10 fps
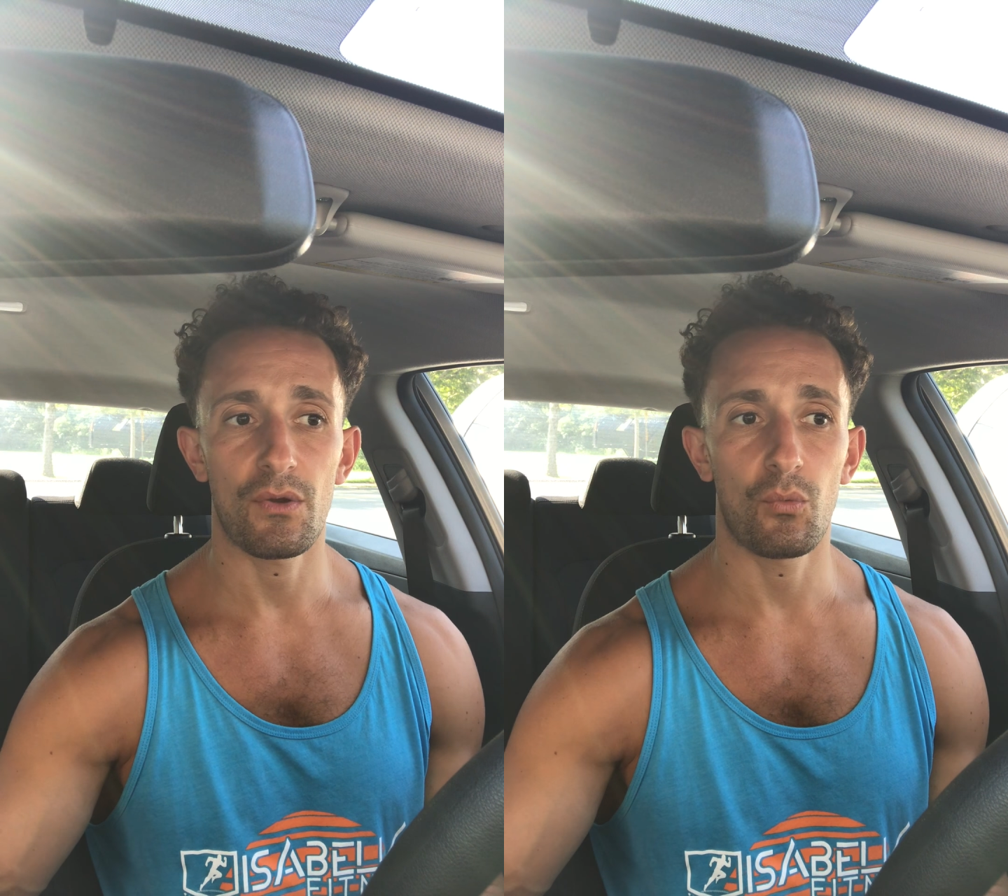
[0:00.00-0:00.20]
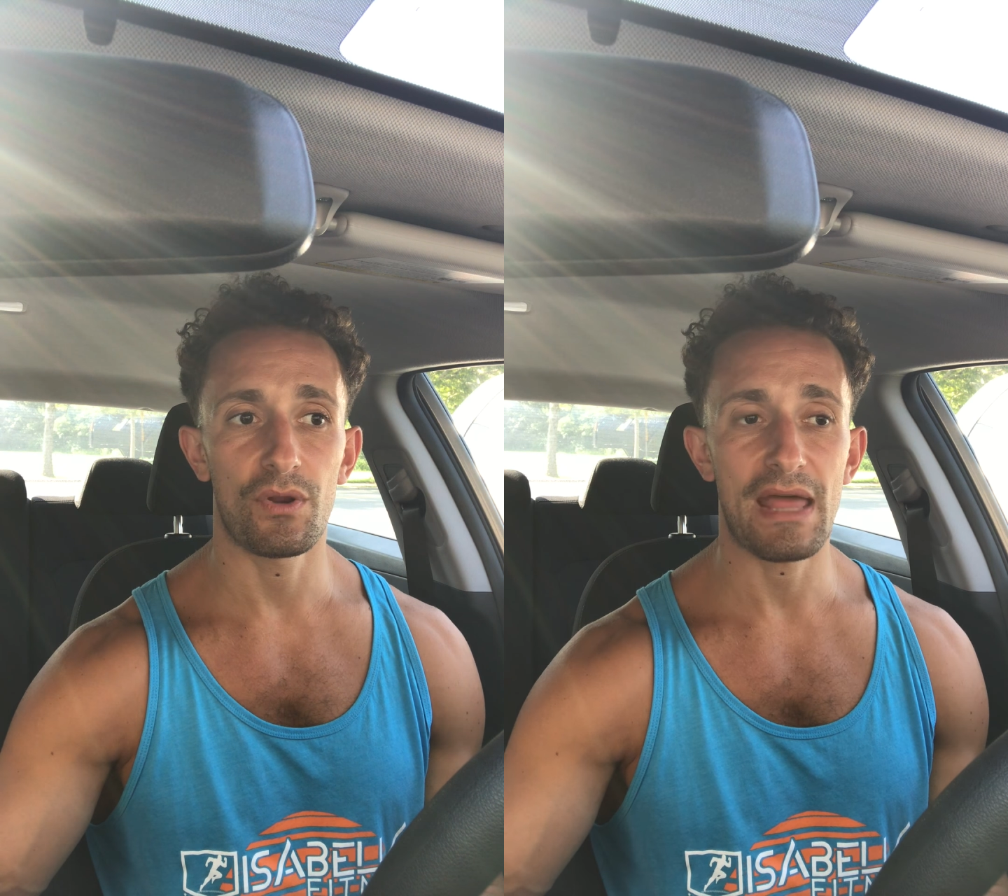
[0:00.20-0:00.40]

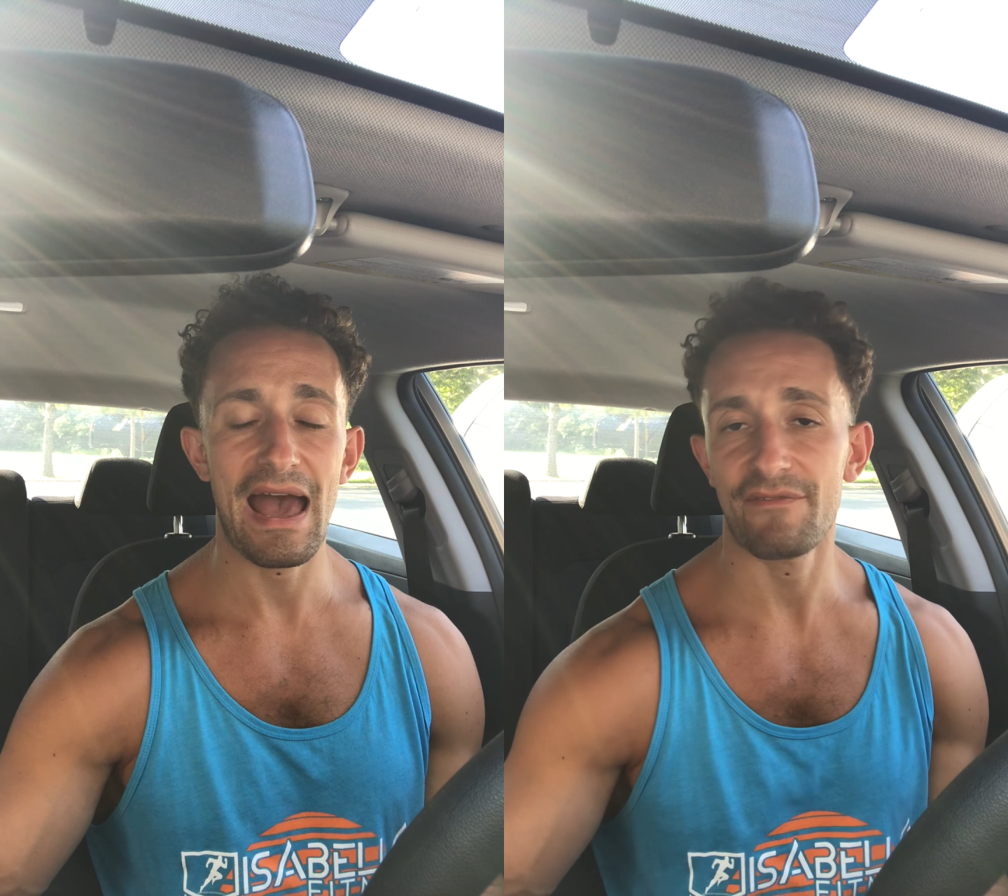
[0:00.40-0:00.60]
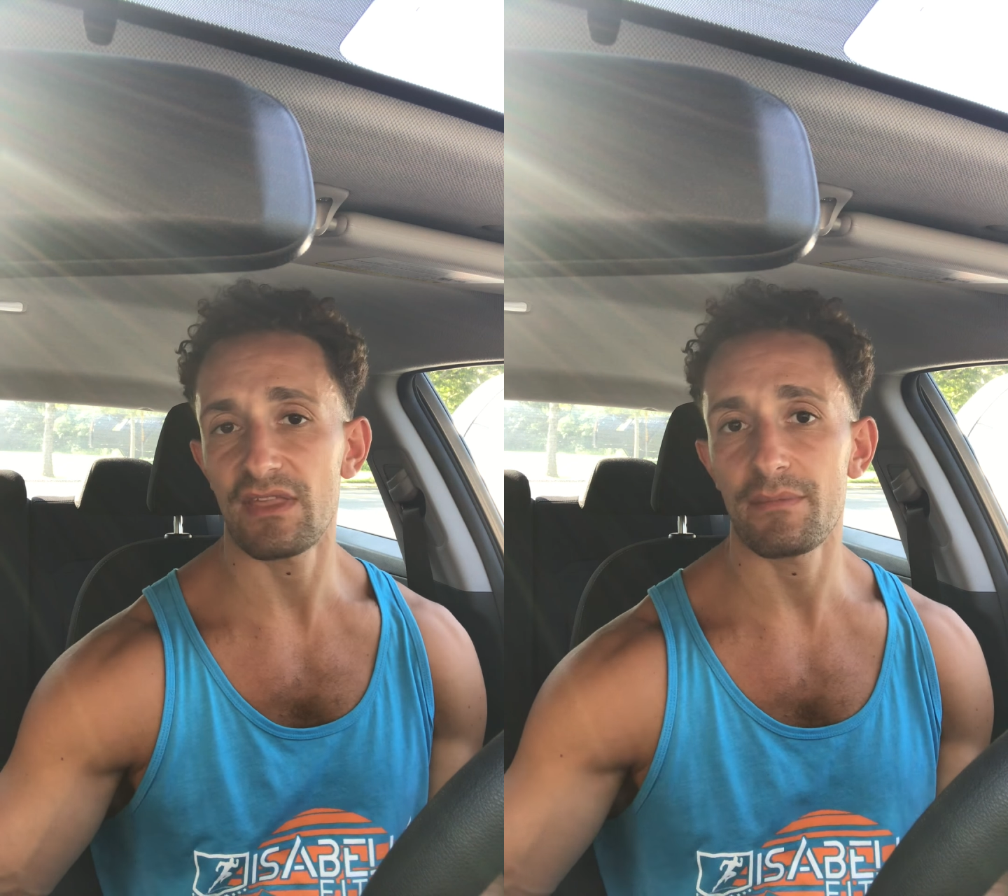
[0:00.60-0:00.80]
would
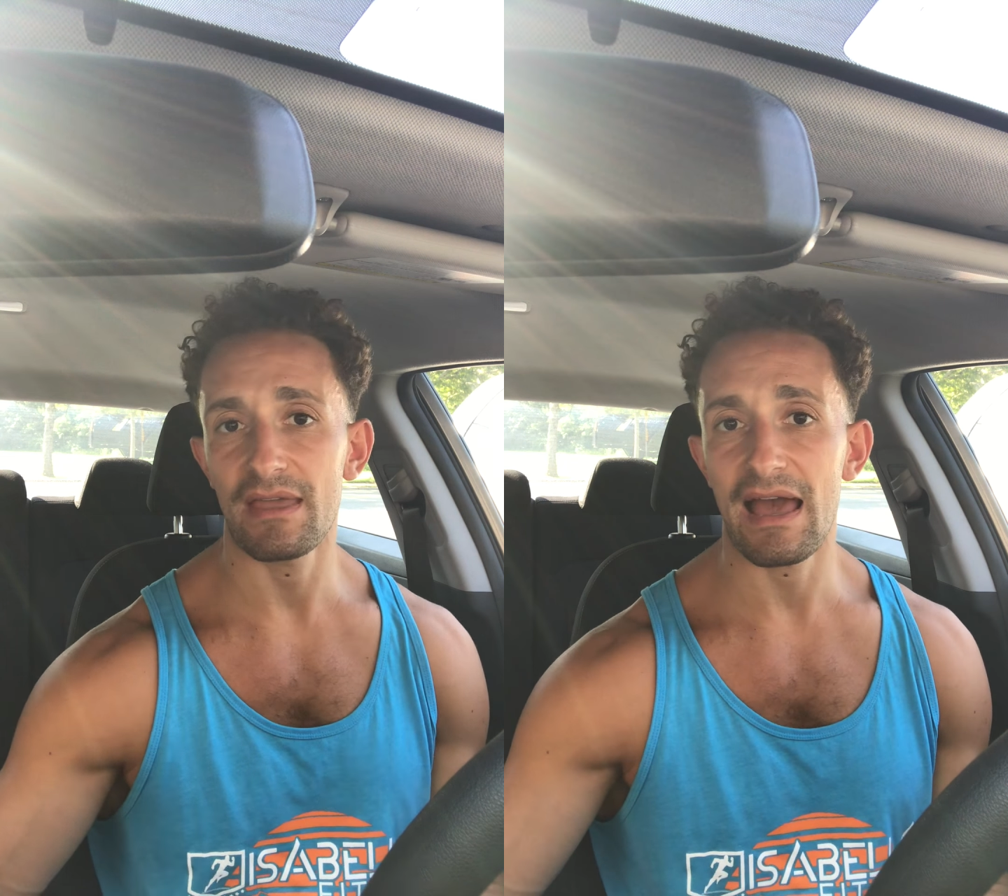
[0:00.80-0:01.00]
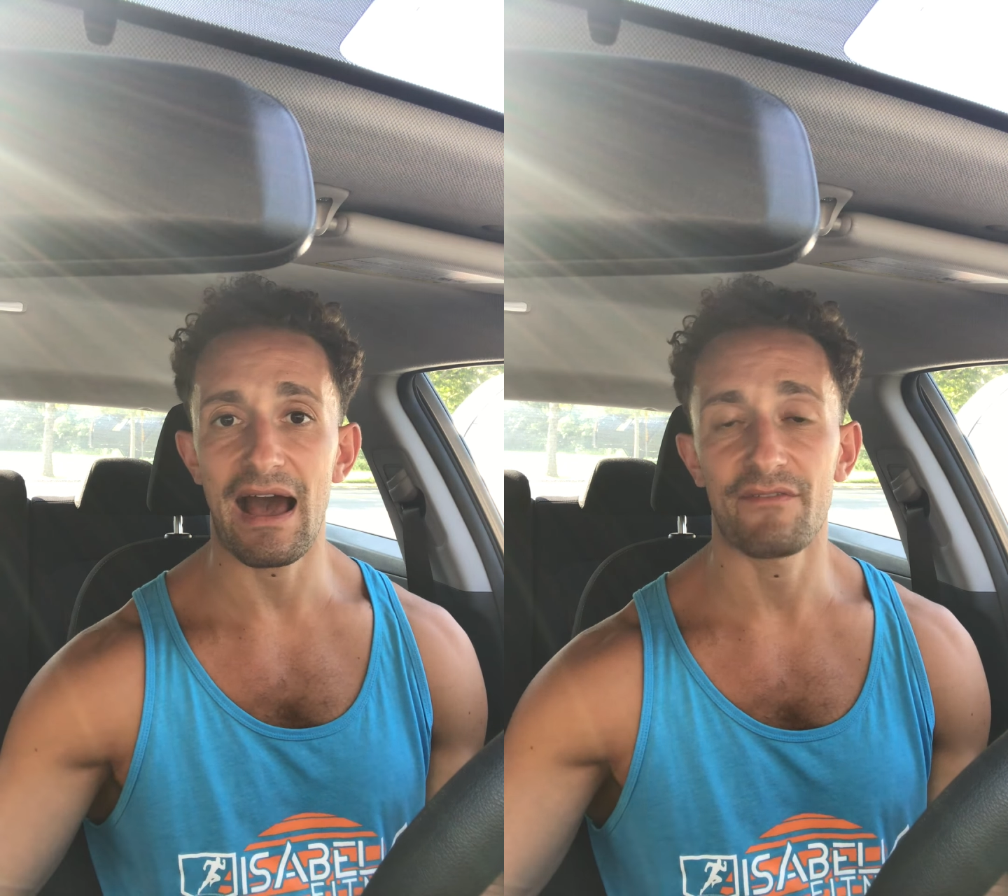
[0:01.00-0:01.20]
have to
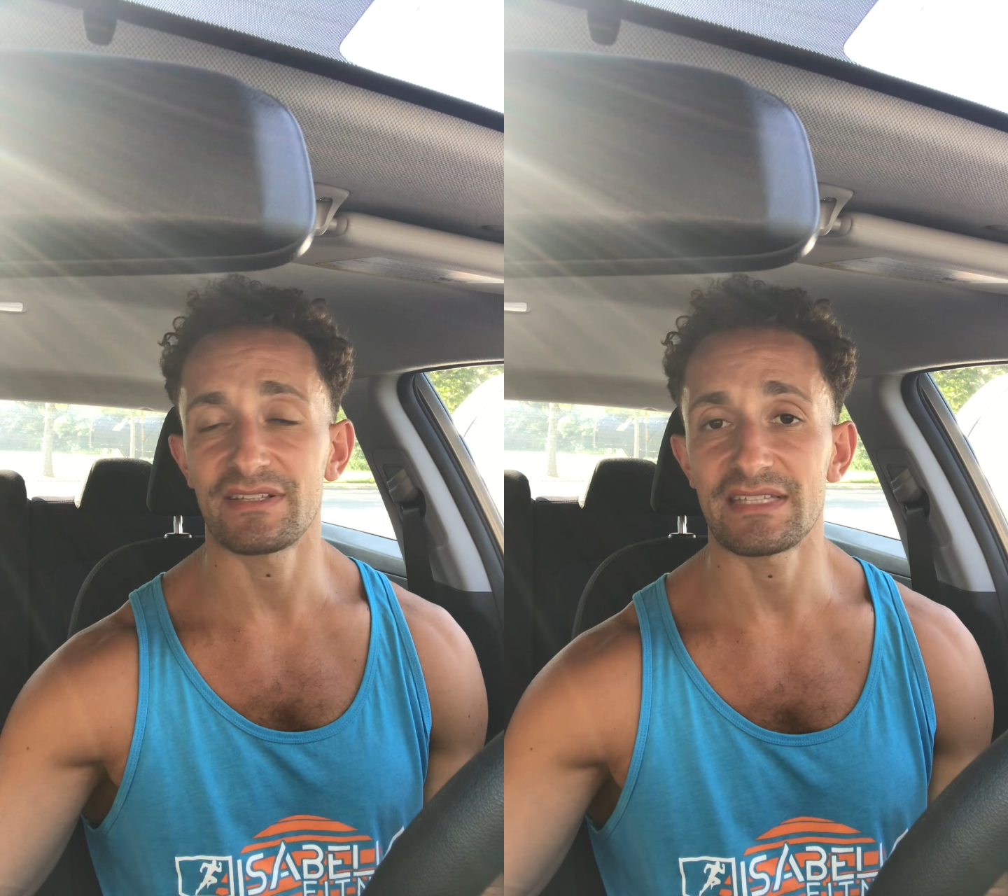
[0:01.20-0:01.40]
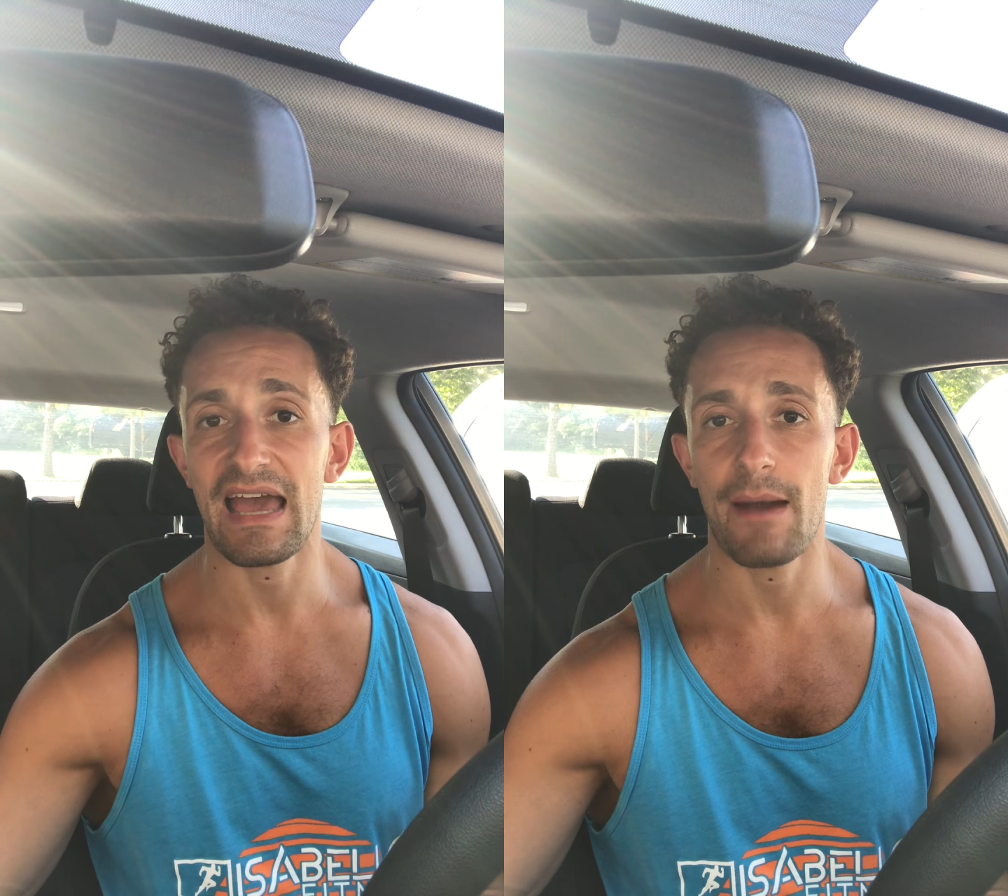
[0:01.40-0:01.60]
be
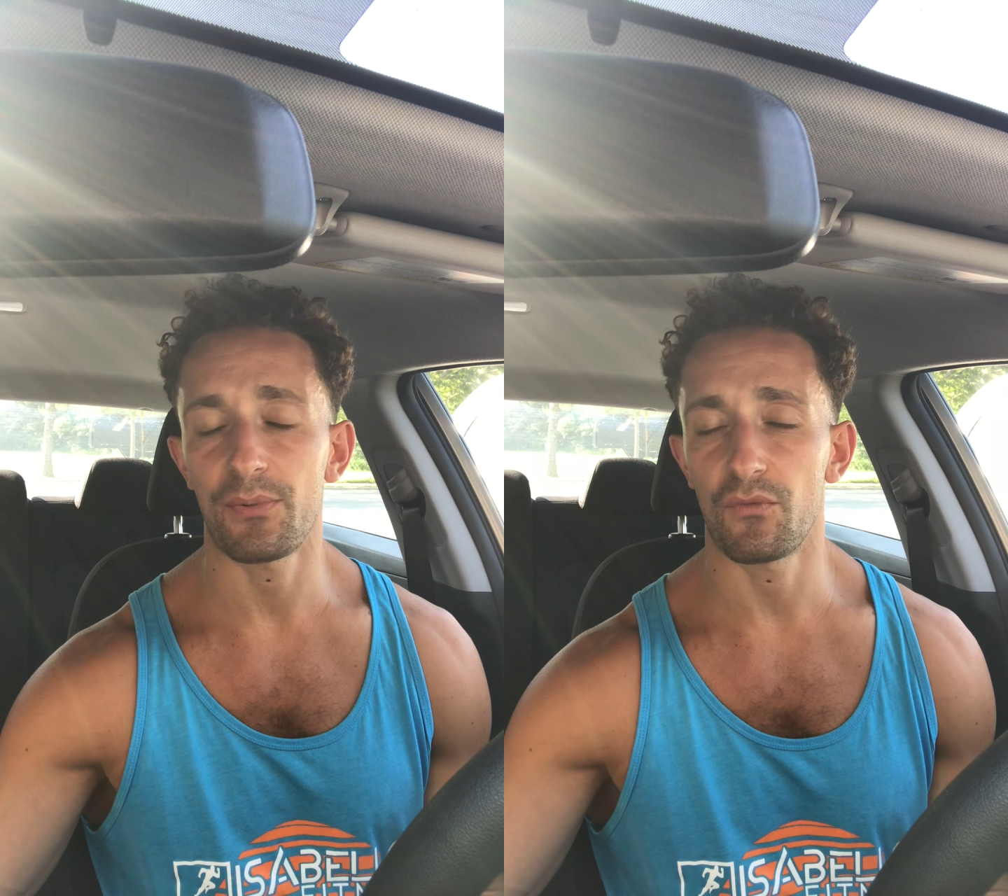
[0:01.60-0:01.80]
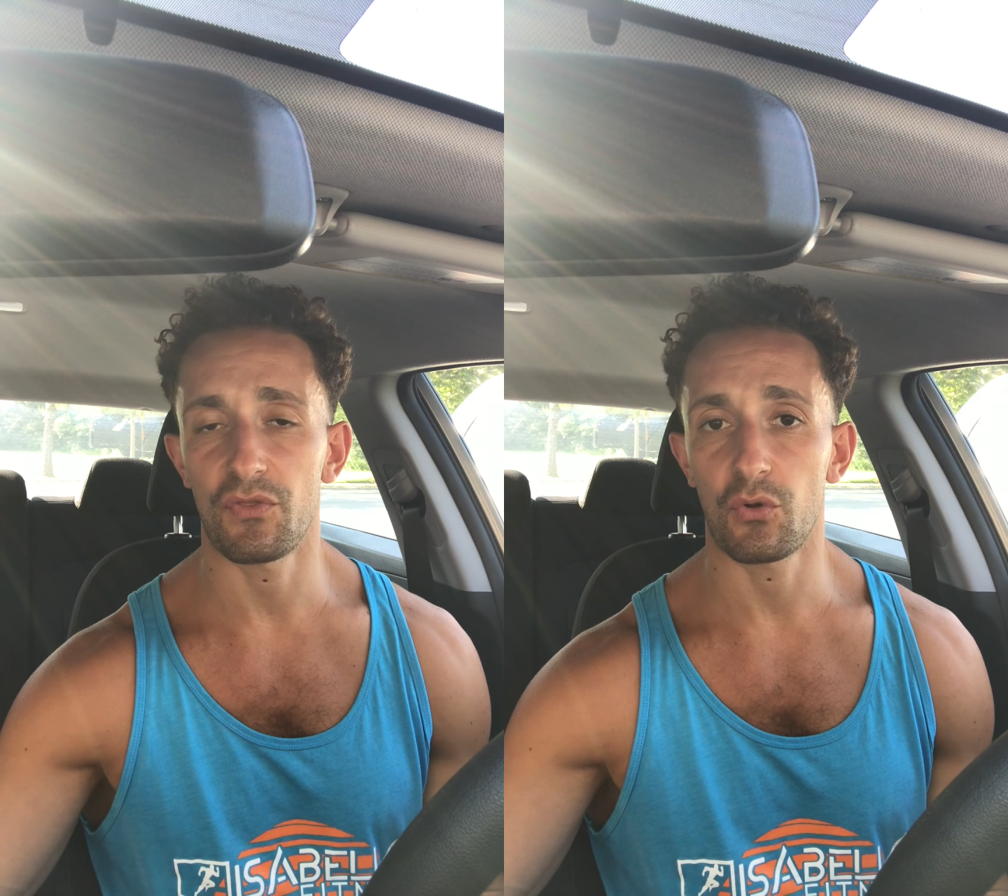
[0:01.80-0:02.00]
obviously
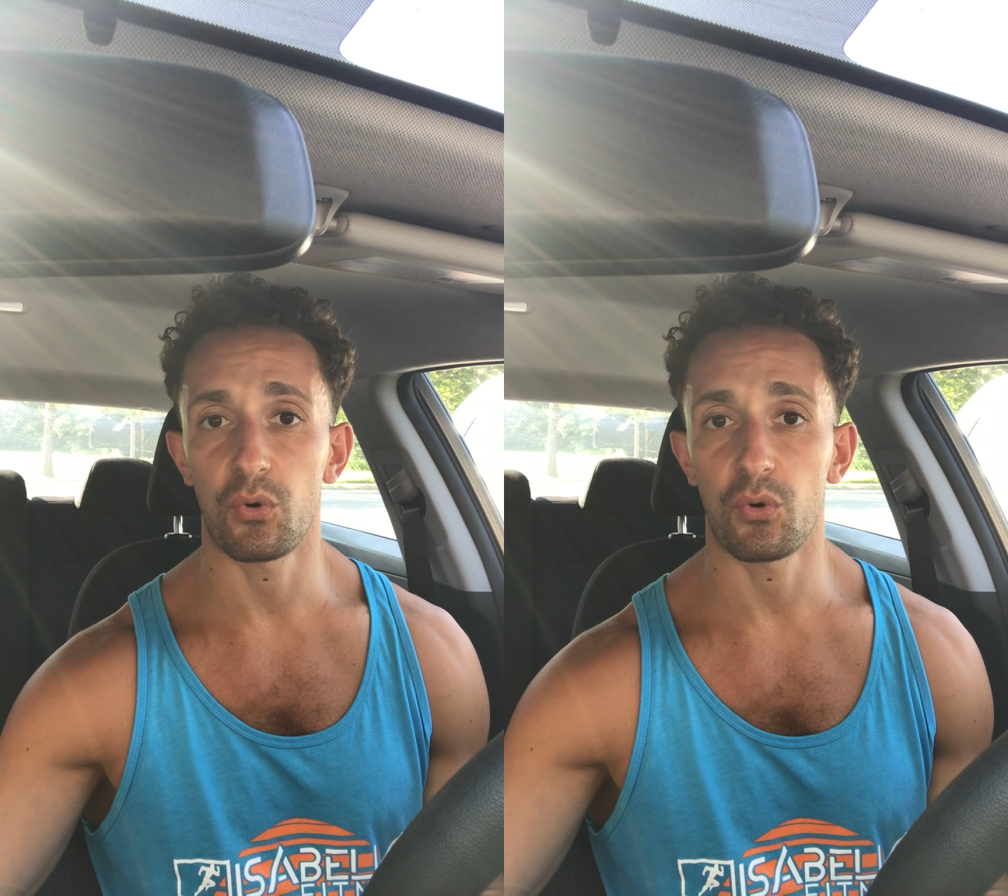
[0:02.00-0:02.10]
happen over the